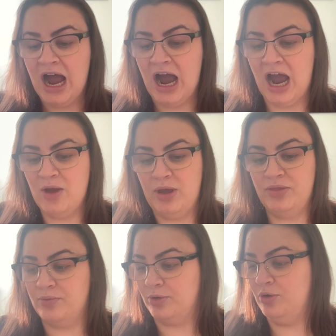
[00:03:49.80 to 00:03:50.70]
I went
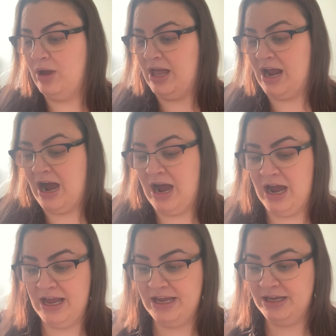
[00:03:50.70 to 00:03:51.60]
through and
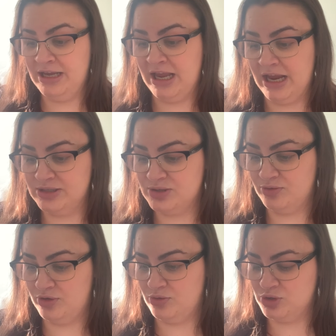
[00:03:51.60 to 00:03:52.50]
I
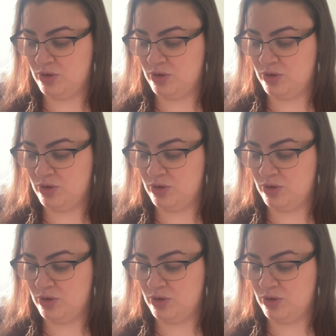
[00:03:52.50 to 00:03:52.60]
answered those